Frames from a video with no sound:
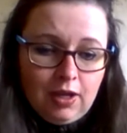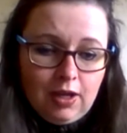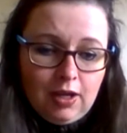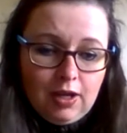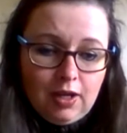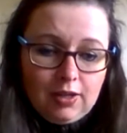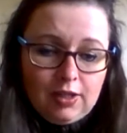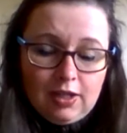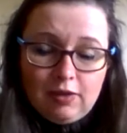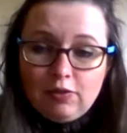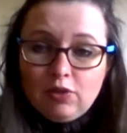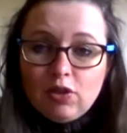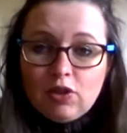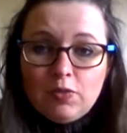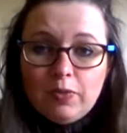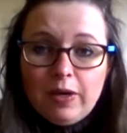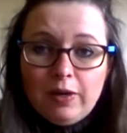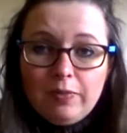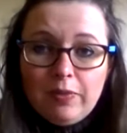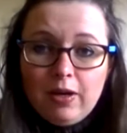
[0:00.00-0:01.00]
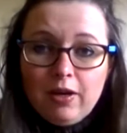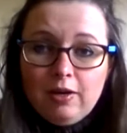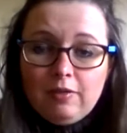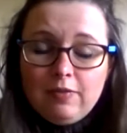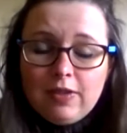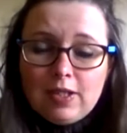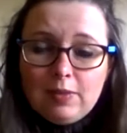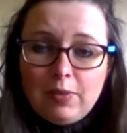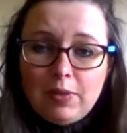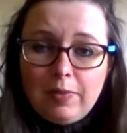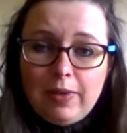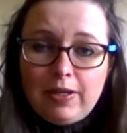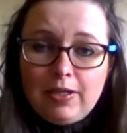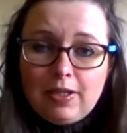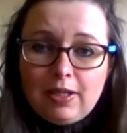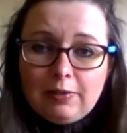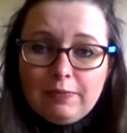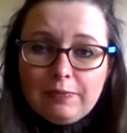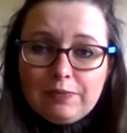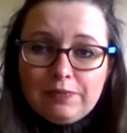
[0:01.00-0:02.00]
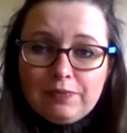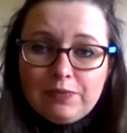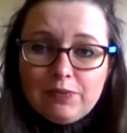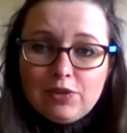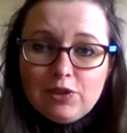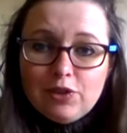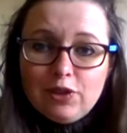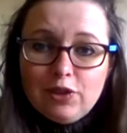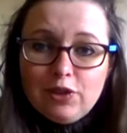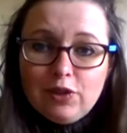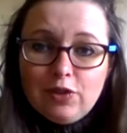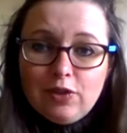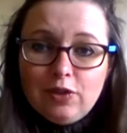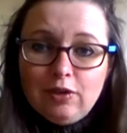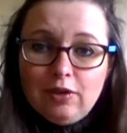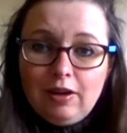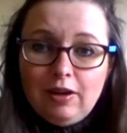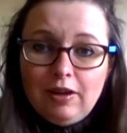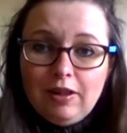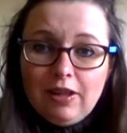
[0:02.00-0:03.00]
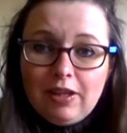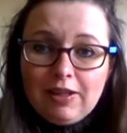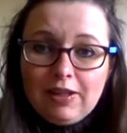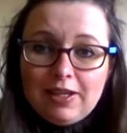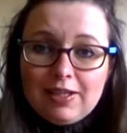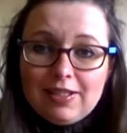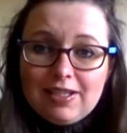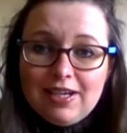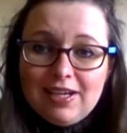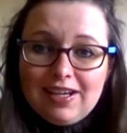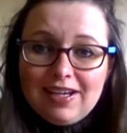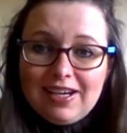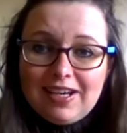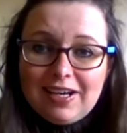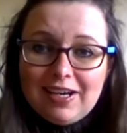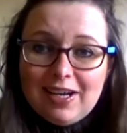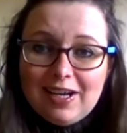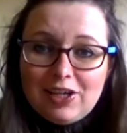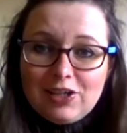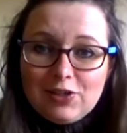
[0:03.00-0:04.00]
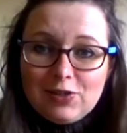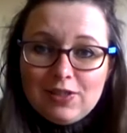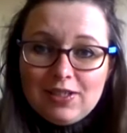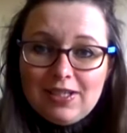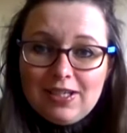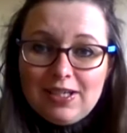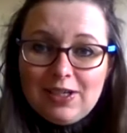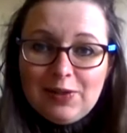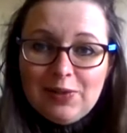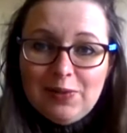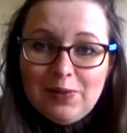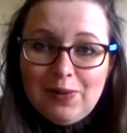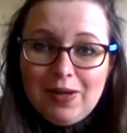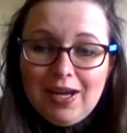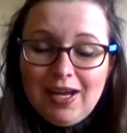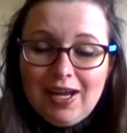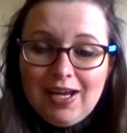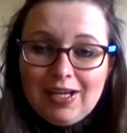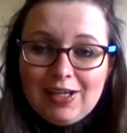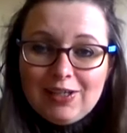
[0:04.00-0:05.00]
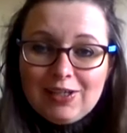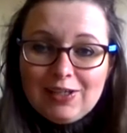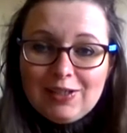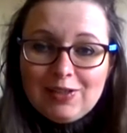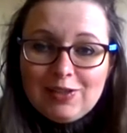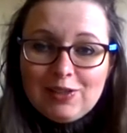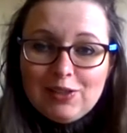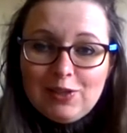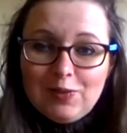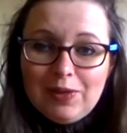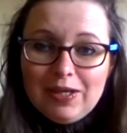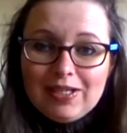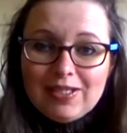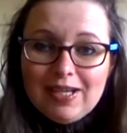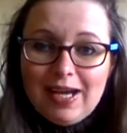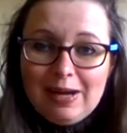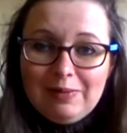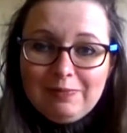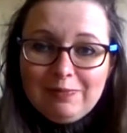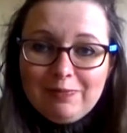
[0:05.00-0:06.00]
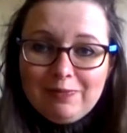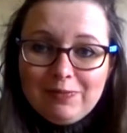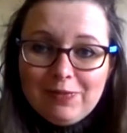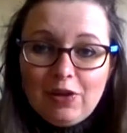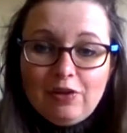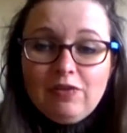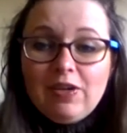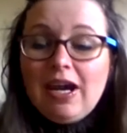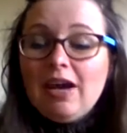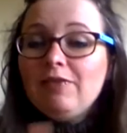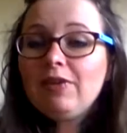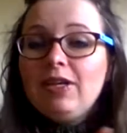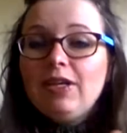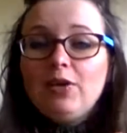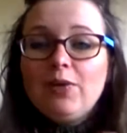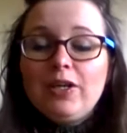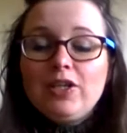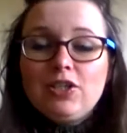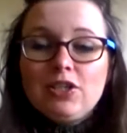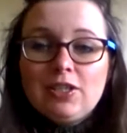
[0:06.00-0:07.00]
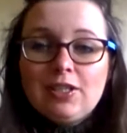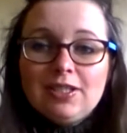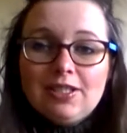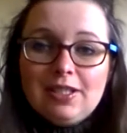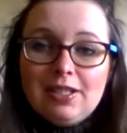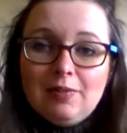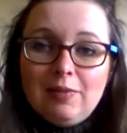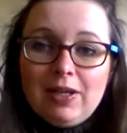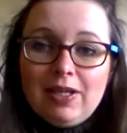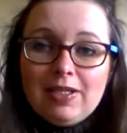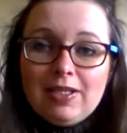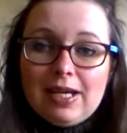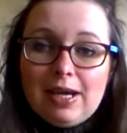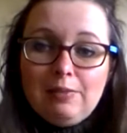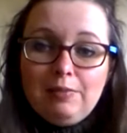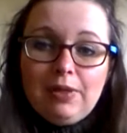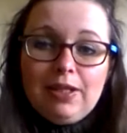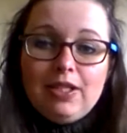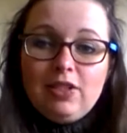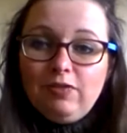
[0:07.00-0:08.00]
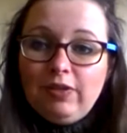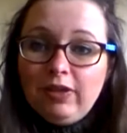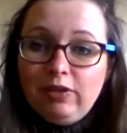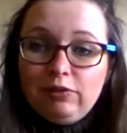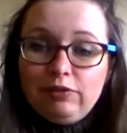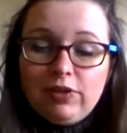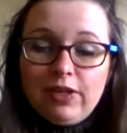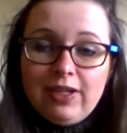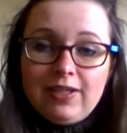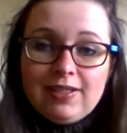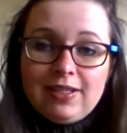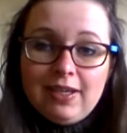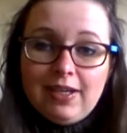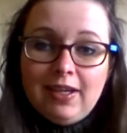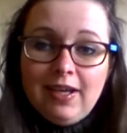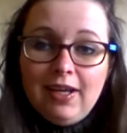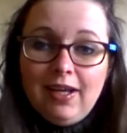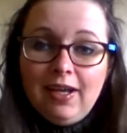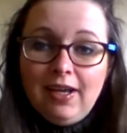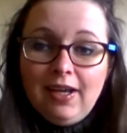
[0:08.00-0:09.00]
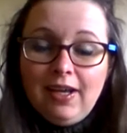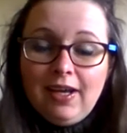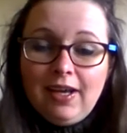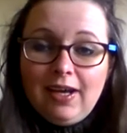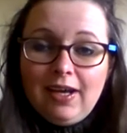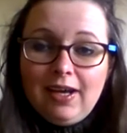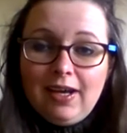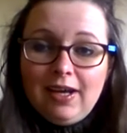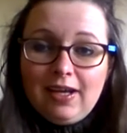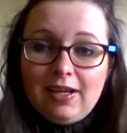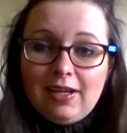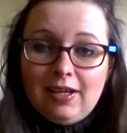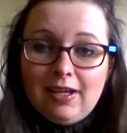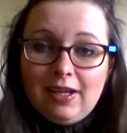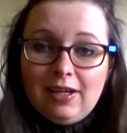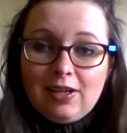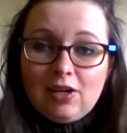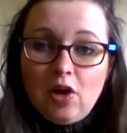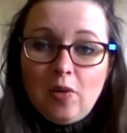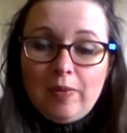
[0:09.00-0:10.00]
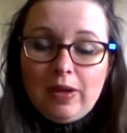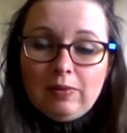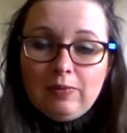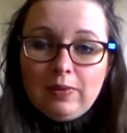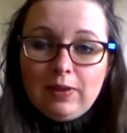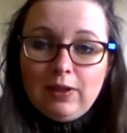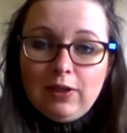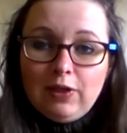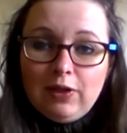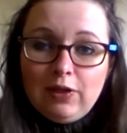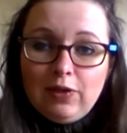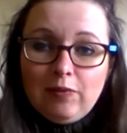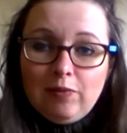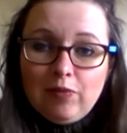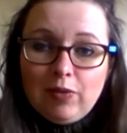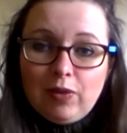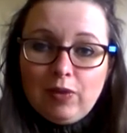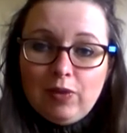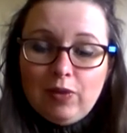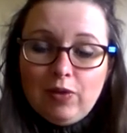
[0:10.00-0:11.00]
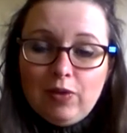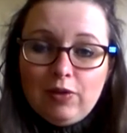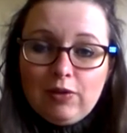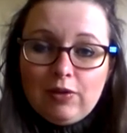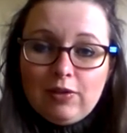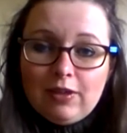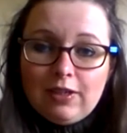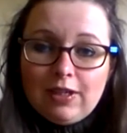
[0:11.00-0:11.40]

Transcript: then I've talked about my visible mending. So I think that's it, and I shall see you in 2 weeks' time. If you have any questions in the meantime, please feel free to comment below, or